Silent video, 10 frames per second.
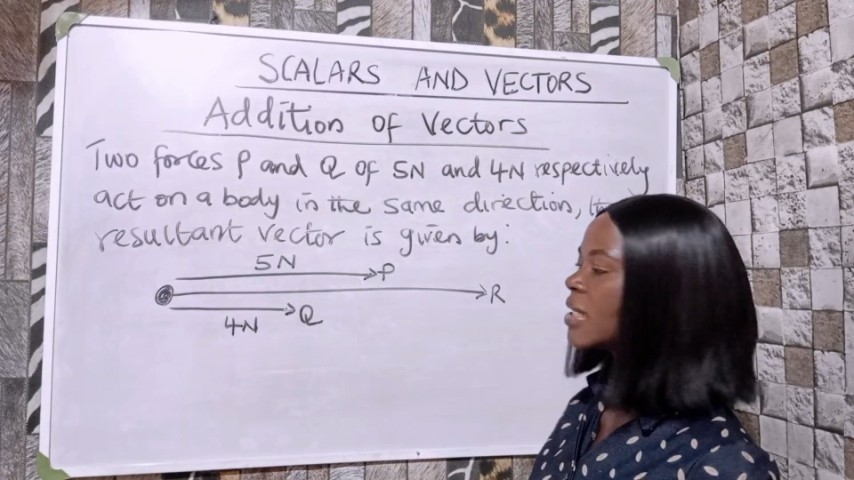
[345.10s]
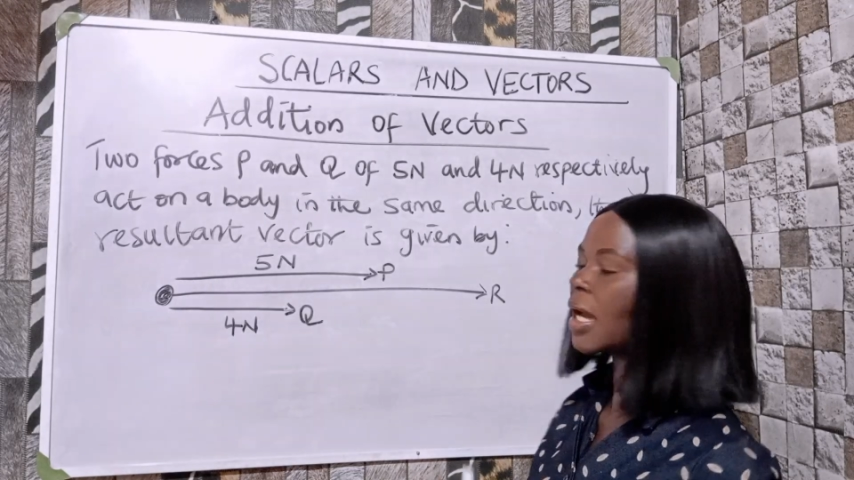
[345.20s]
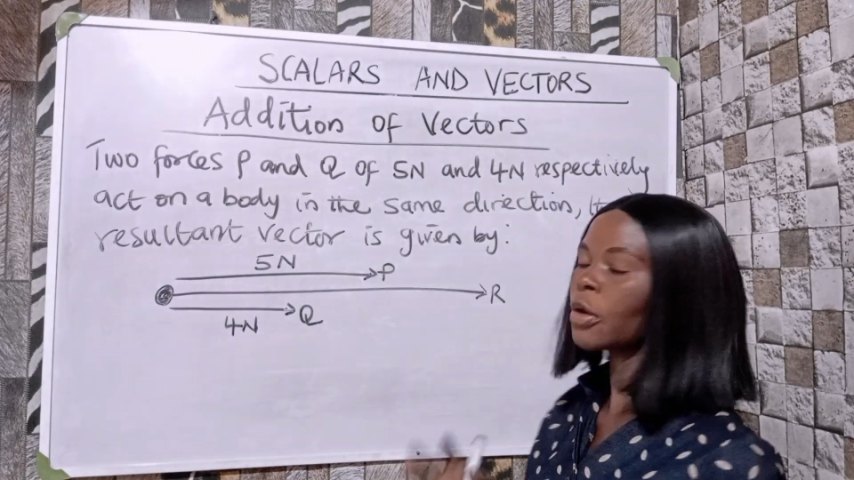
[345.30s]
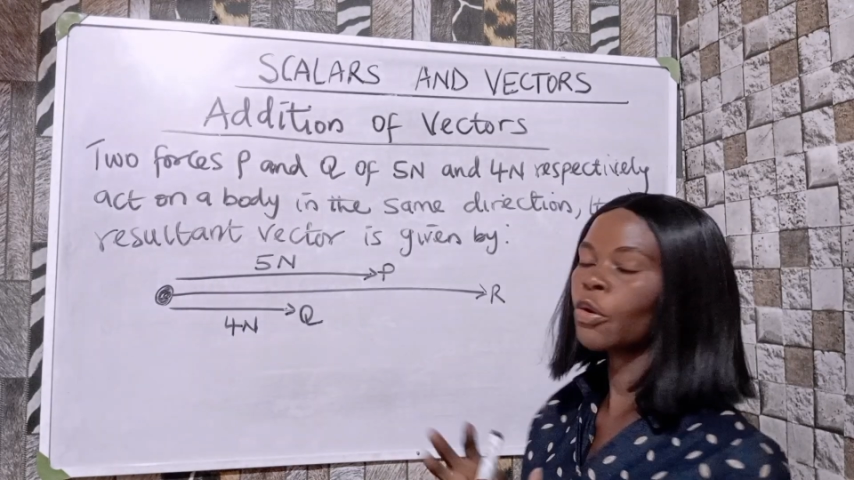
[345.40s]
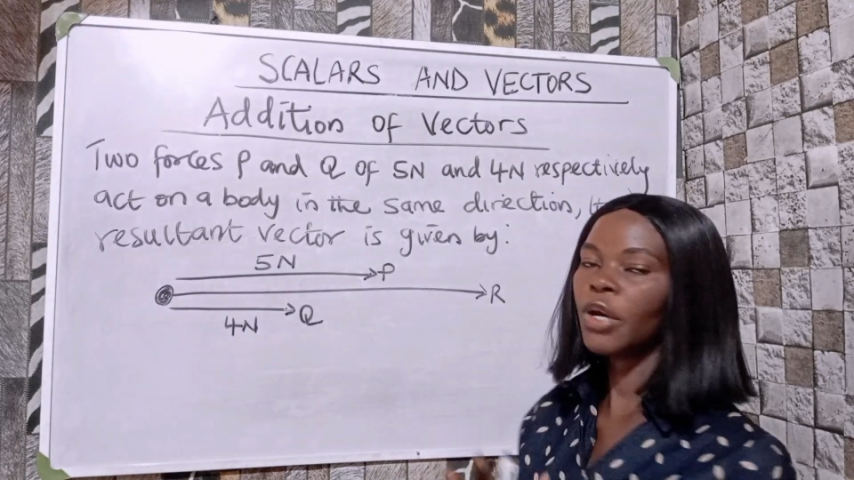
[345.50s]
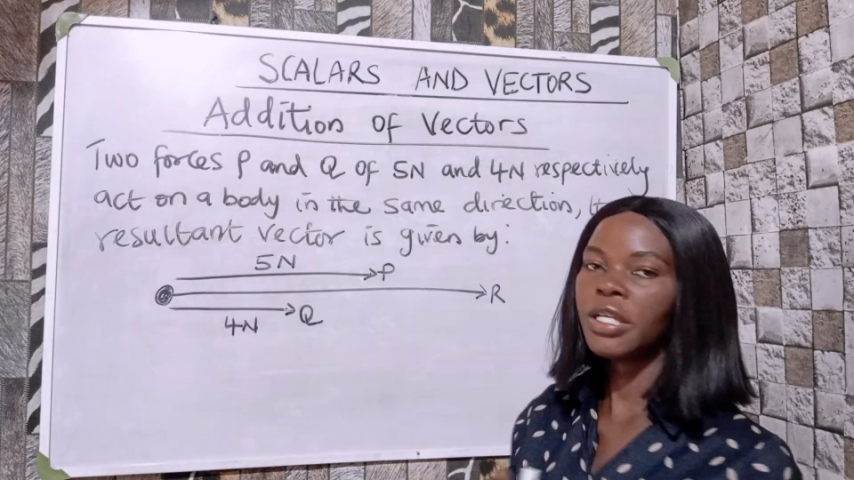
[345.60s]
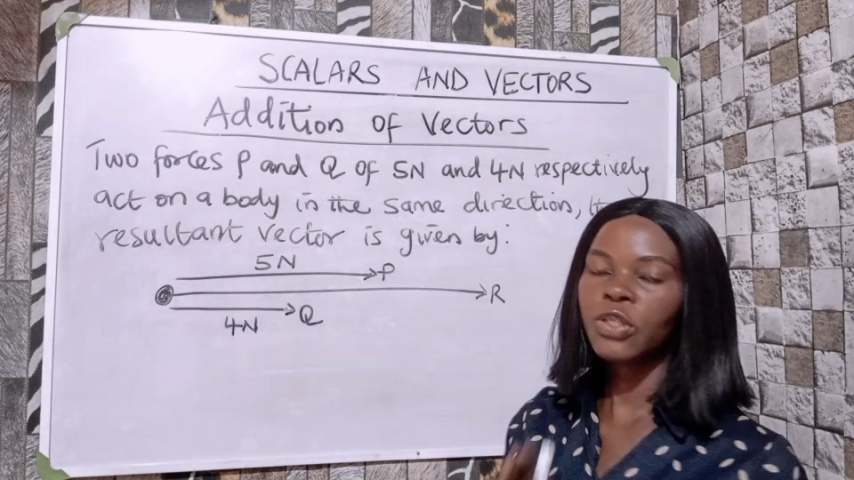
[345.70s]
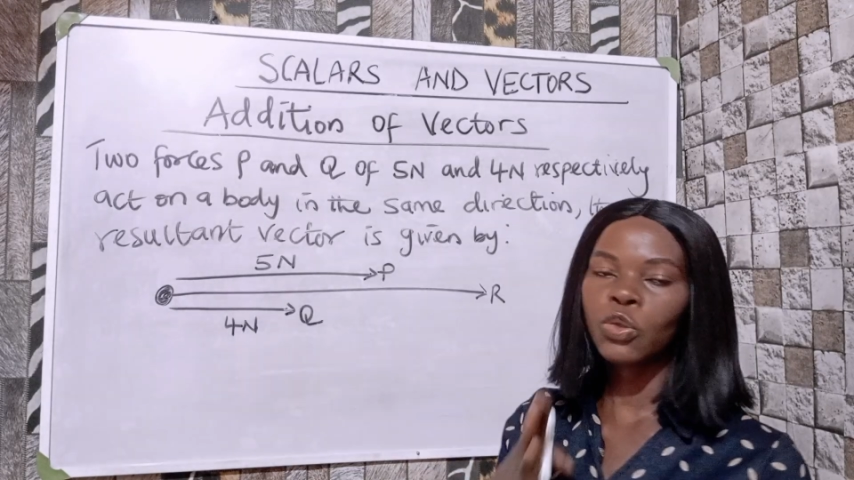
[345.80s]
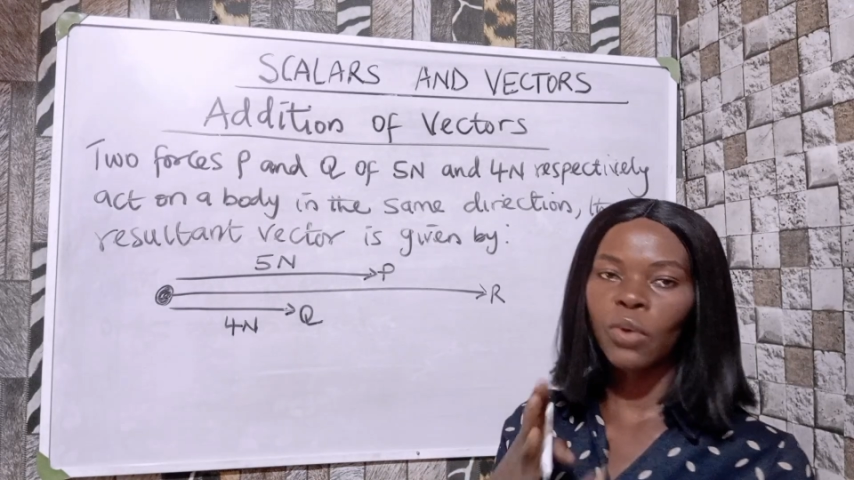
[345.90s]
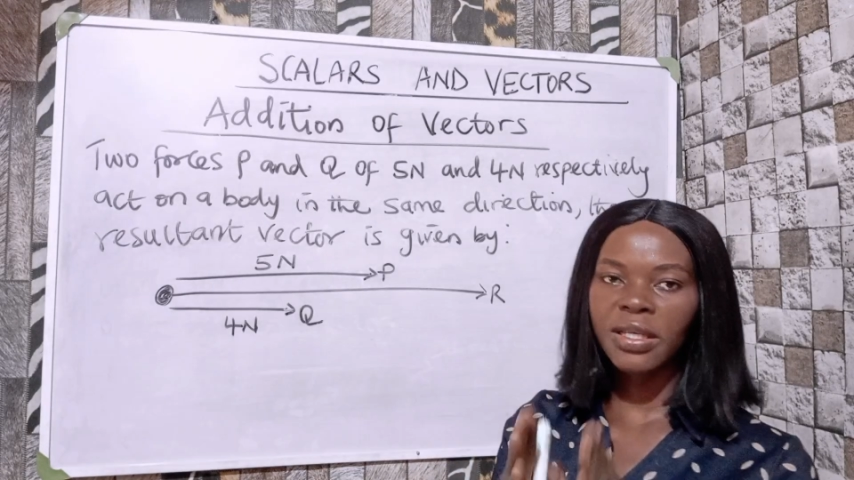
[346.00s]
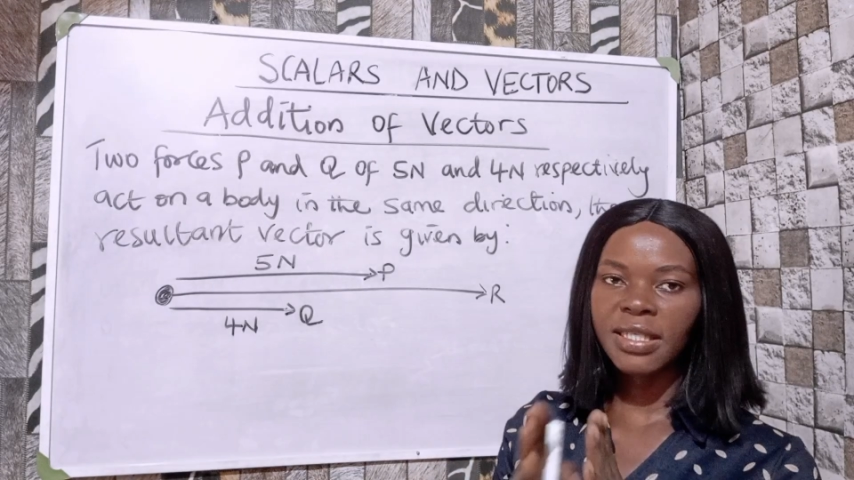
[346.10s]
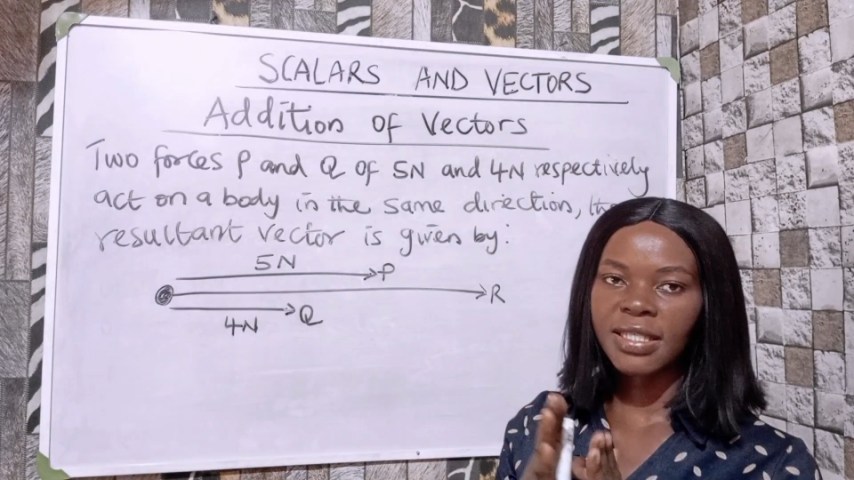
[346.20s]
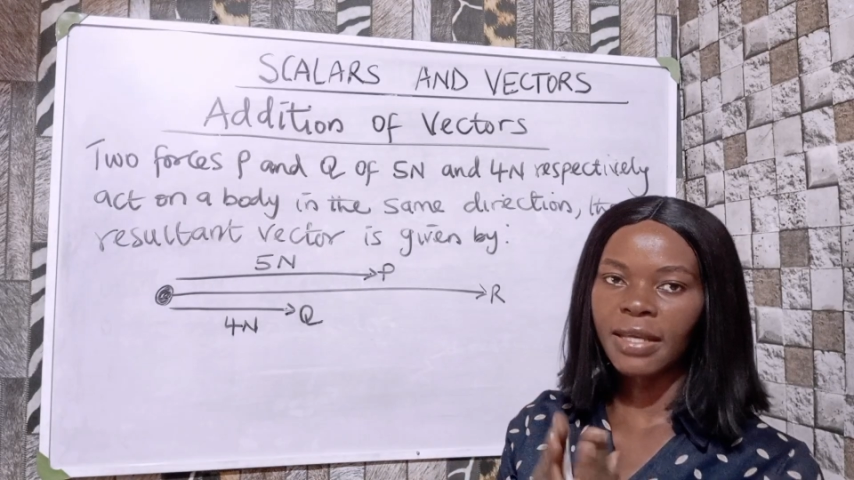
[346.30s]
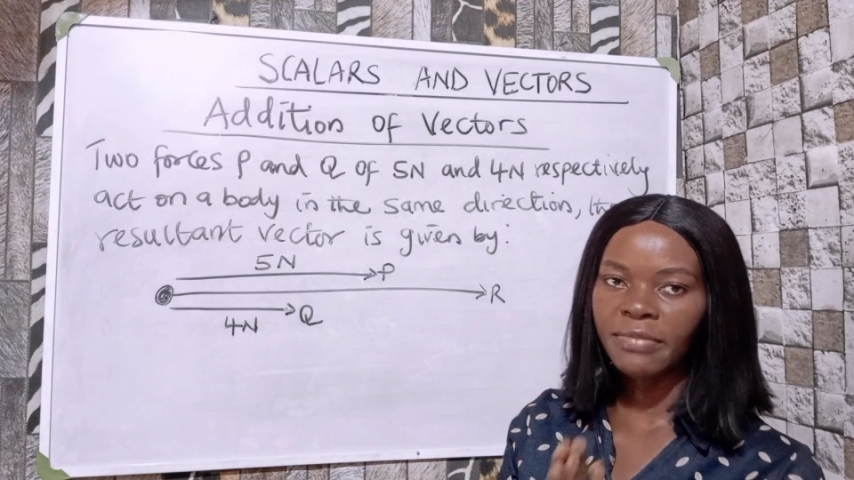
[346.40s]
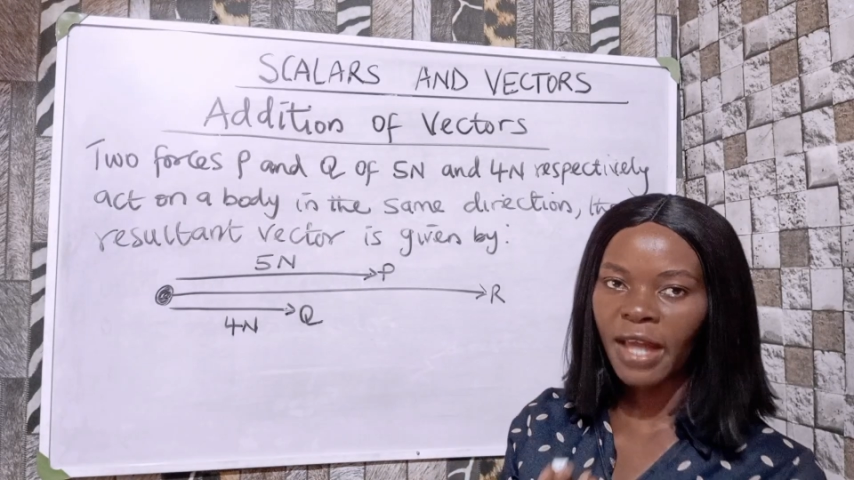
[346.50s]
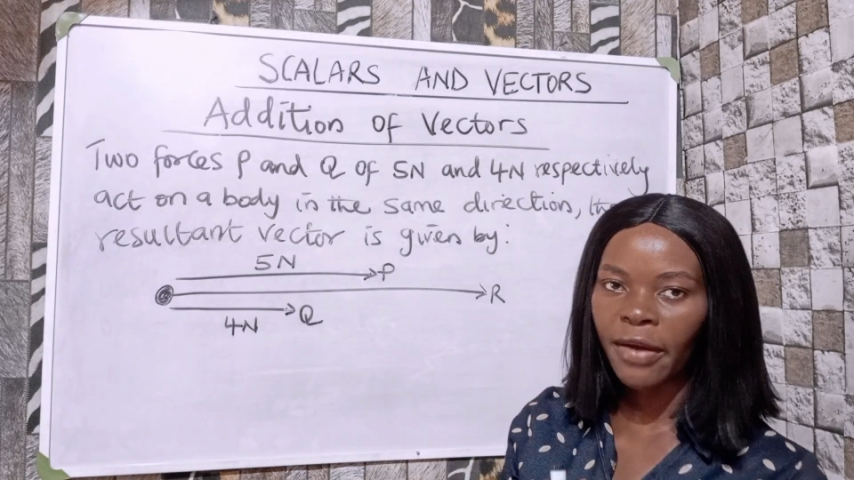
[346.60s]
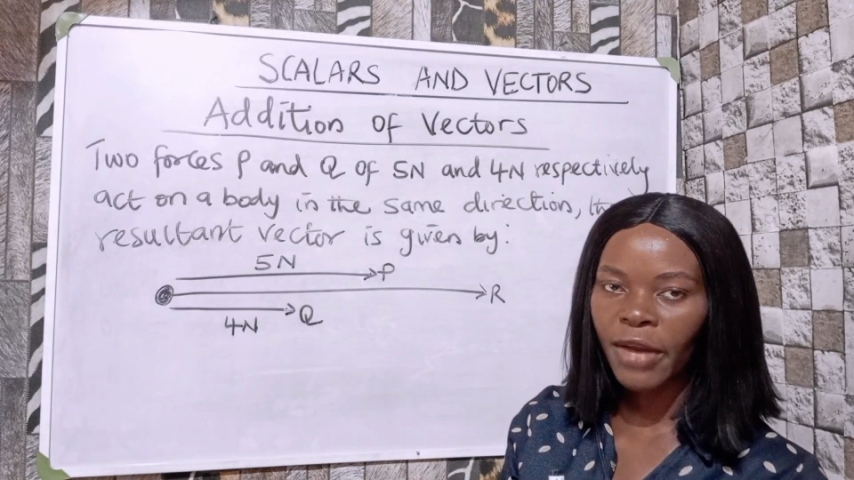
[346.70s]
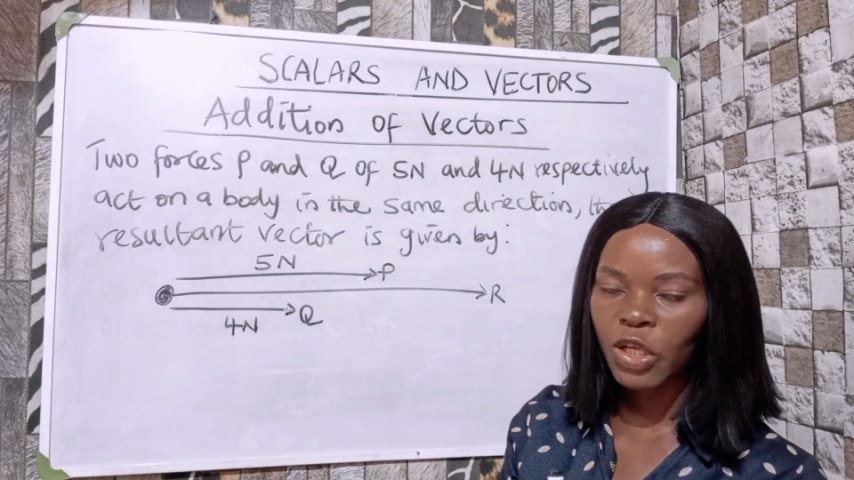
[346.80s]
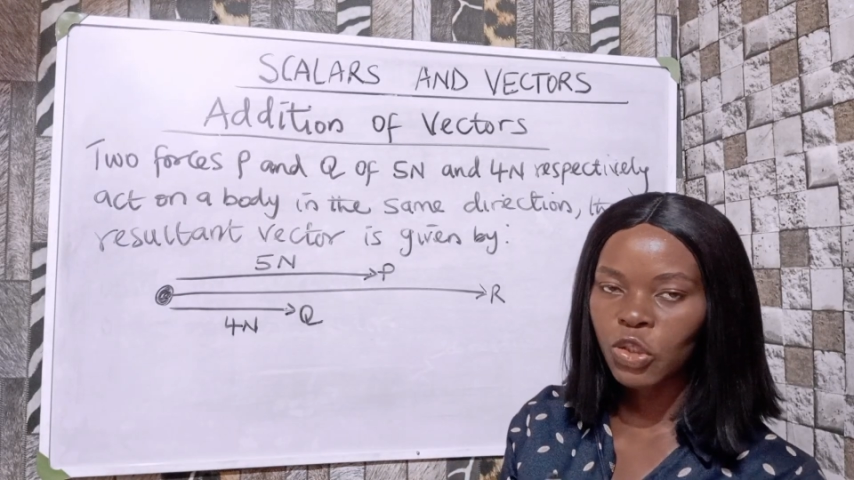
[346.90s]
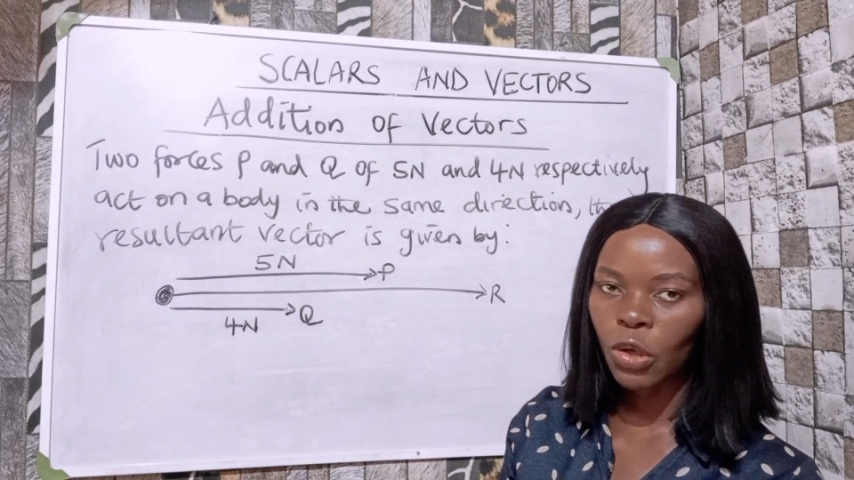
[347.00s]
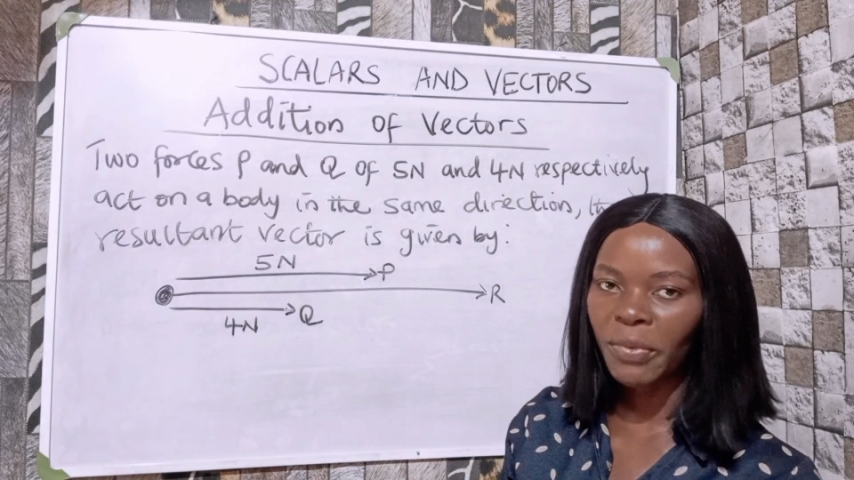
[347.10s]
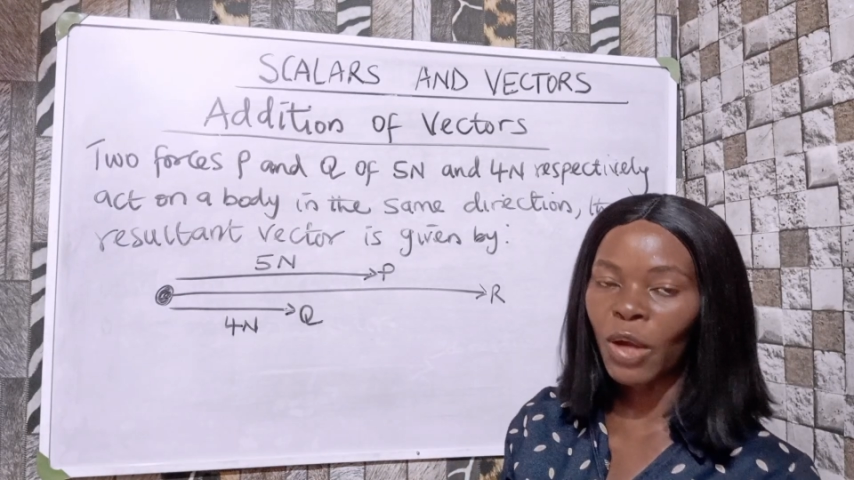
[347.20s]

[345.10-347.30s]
they are going towards the same direction,